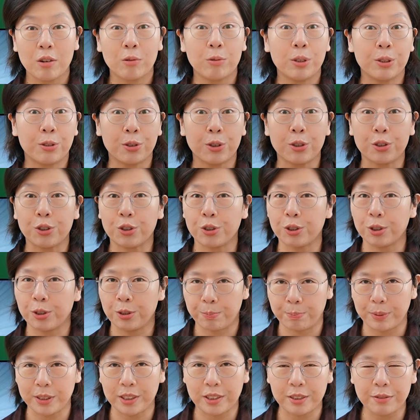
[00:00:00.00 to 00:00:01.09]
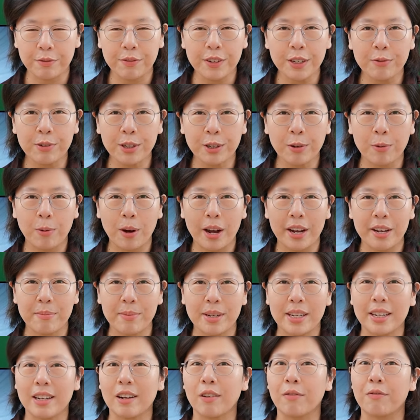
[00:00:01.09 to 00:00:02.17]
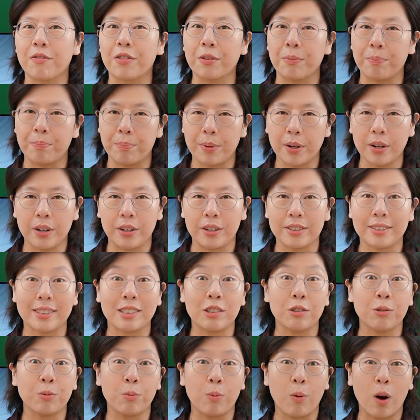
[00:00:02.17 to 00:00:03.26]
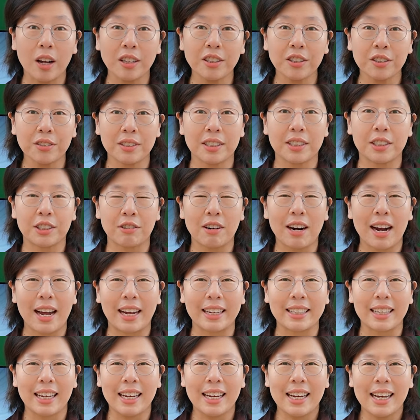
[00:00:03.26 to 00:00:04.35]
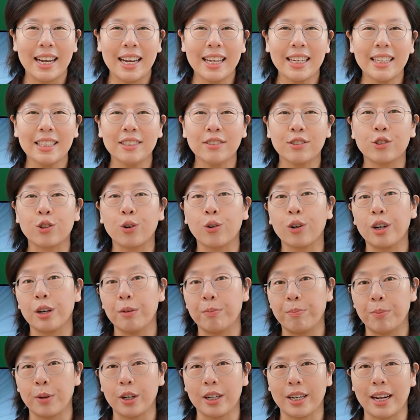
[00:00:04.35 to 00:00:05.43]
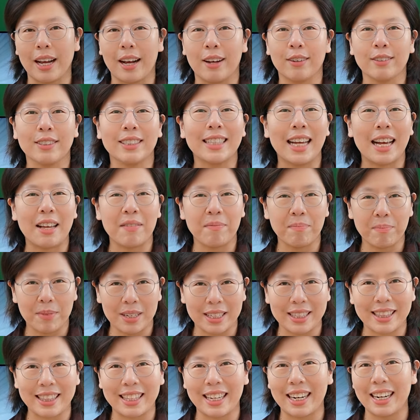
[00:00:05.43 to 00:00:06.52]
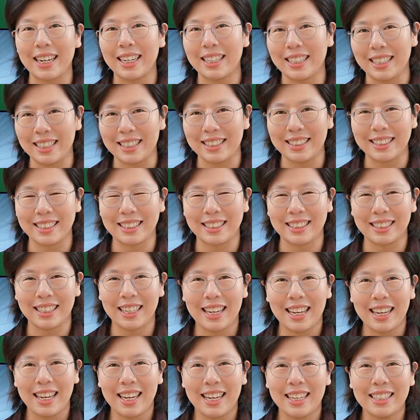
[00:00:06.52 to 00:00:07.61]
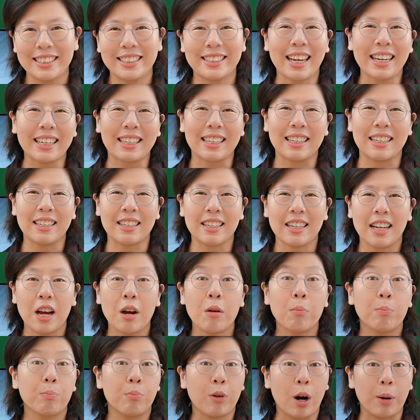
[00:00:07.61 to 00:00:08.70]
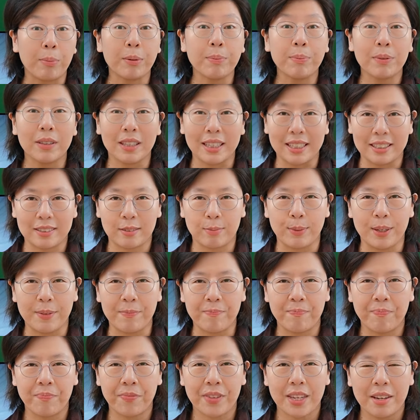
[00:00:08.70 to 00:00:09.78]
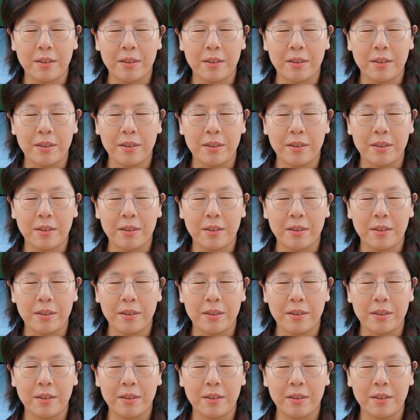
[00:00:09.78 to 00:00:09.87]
Research the specific requirement of the birds you want to attract and install a birdhouse that meets their needs. Second, proper placement.